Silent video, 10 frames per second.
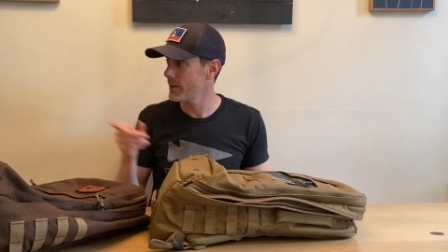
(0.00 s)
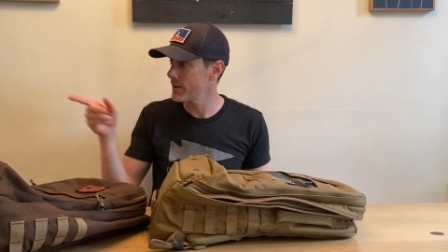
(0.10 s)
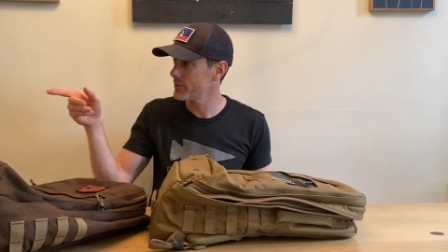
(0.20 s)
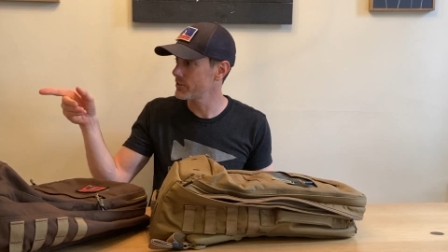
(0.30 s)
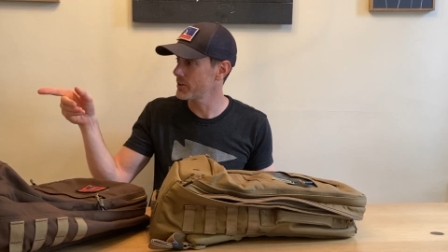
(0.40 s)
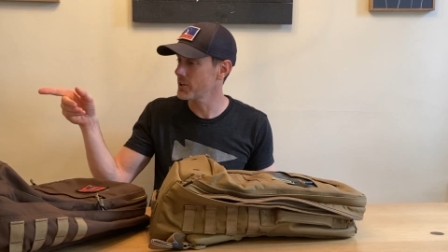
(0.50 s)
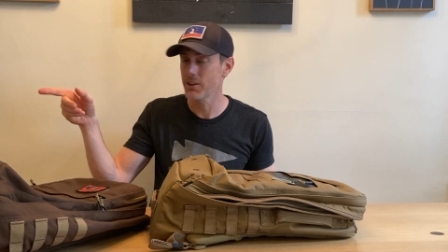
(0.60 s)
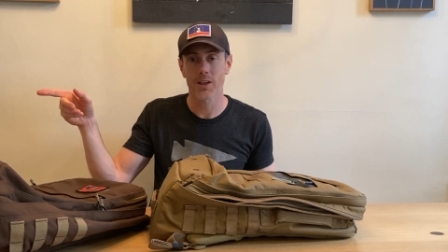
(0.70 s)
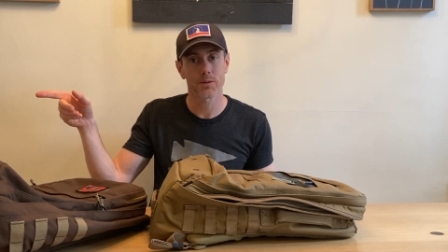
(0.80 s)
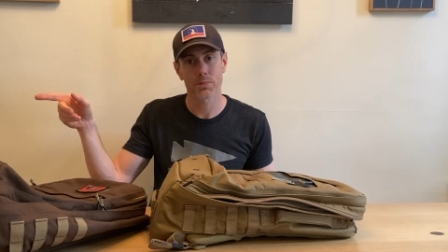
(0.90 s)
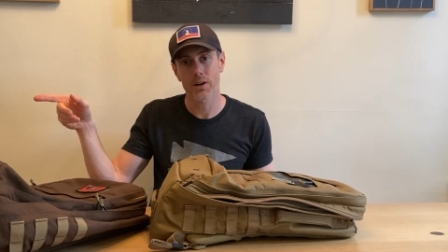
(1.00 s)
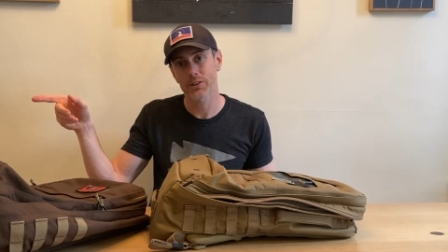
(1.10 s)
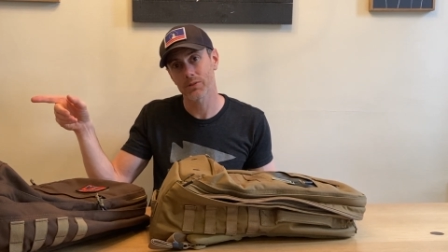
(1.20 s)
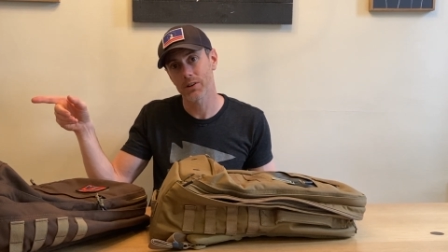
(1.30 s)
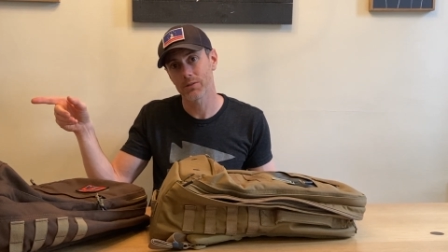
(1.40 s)
sitting in that
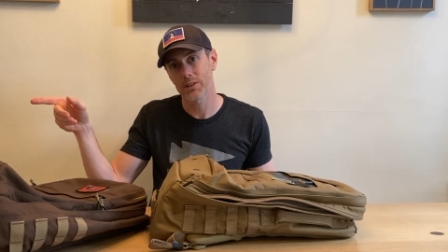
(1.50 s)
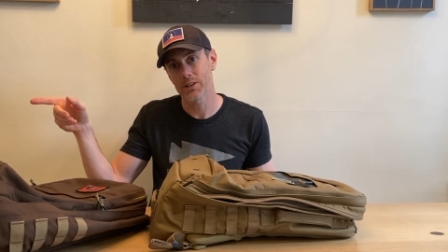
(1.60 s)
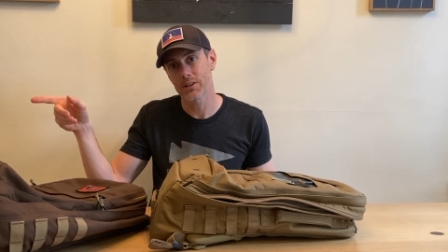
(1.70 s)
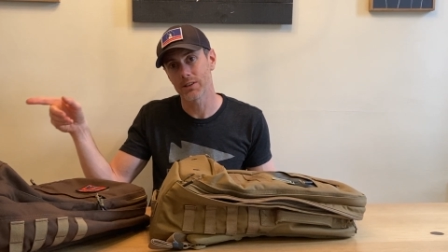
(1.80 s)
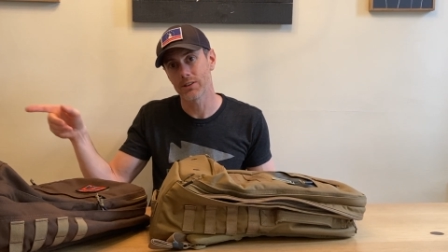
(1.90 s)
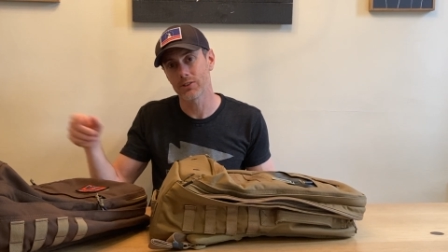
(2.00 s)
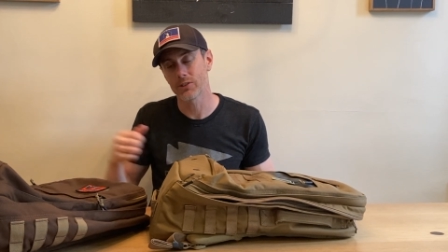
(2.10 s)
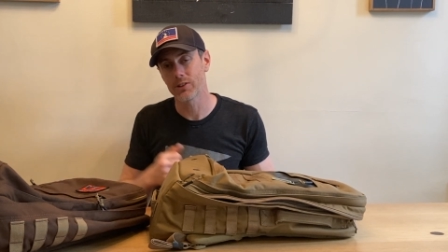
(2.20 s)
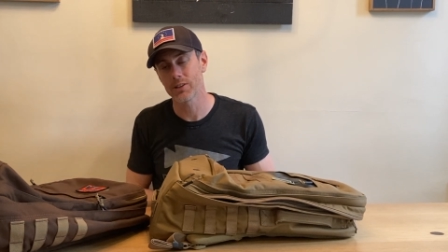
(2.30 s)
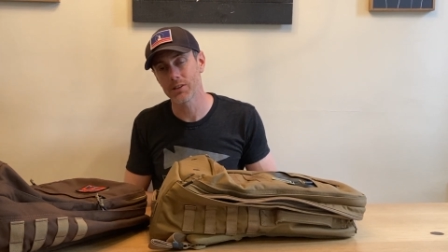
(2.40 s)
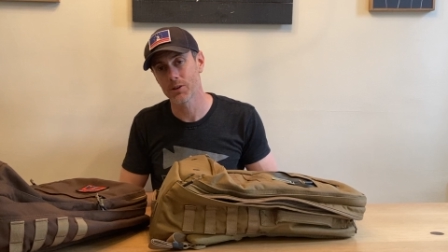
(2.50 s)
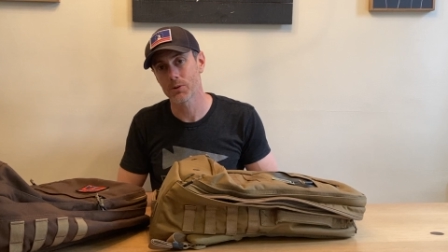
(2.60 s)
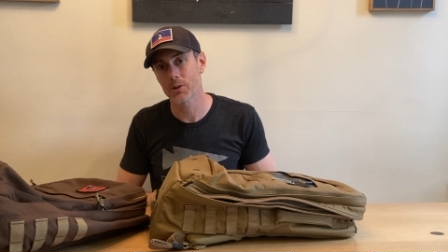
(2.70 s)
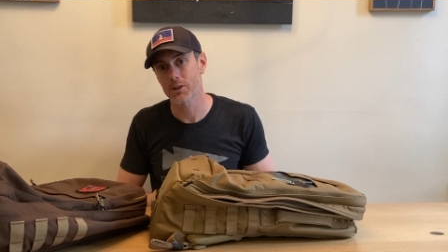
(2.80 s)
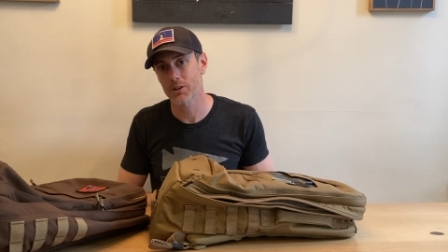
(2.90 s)
box right over there is the
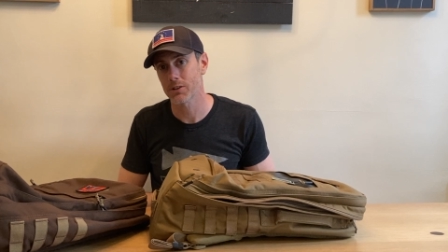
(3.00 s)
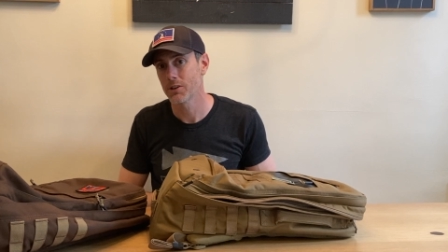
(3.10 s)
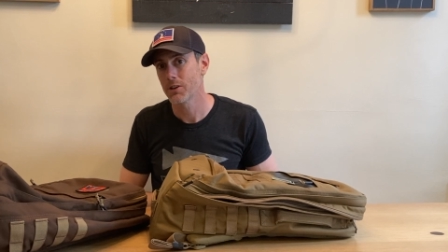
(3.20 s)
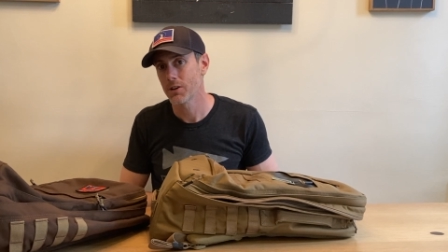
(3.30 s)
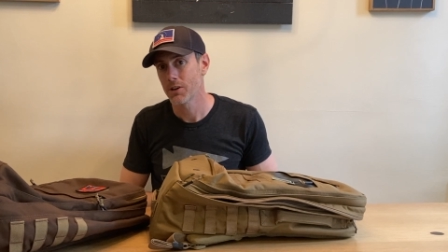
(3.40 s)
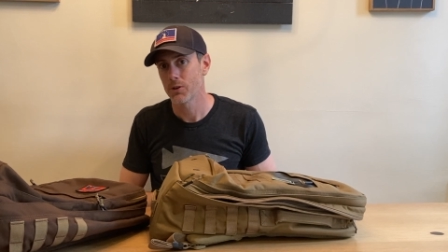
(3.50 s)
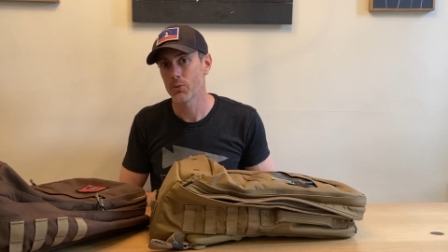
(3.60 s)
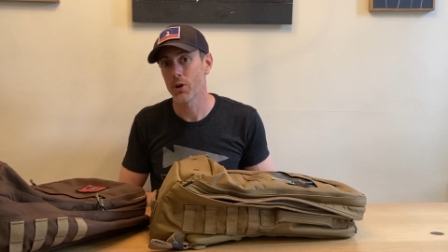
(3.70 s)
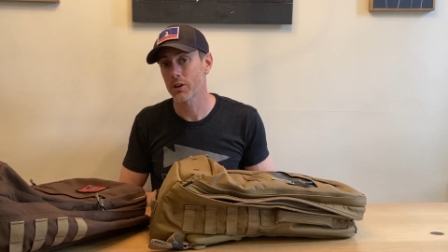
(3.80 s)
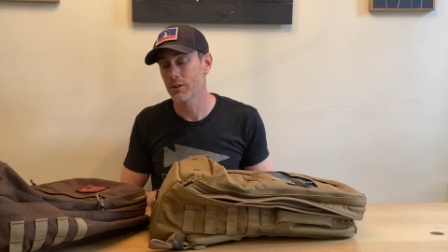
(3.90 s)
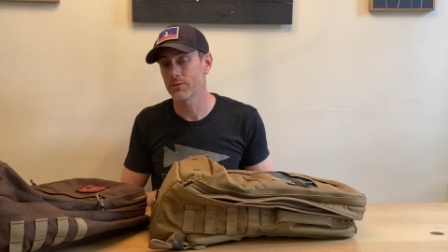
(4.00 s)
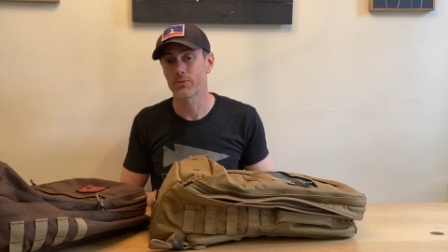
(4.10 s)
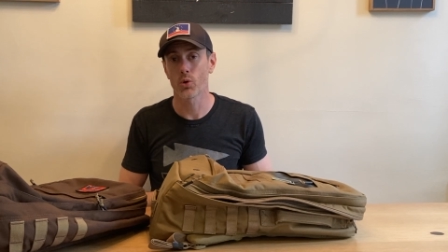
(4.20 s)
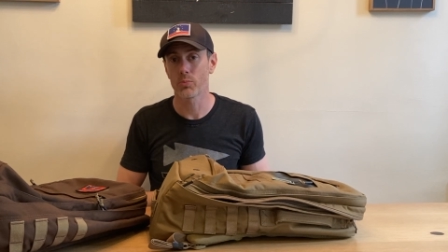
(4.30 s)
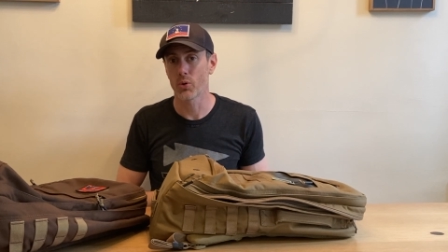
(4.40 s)
GORUCK Rucker
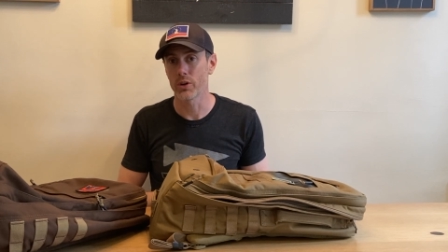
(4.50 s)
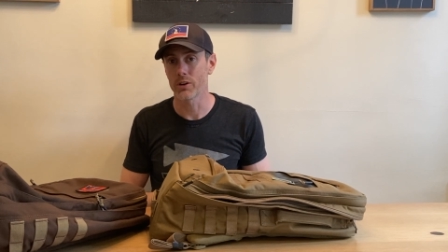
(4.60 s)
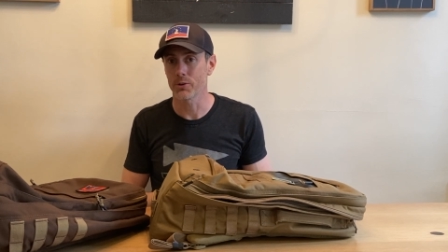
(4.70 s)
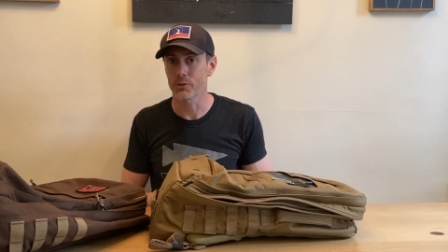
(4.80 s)
4.0.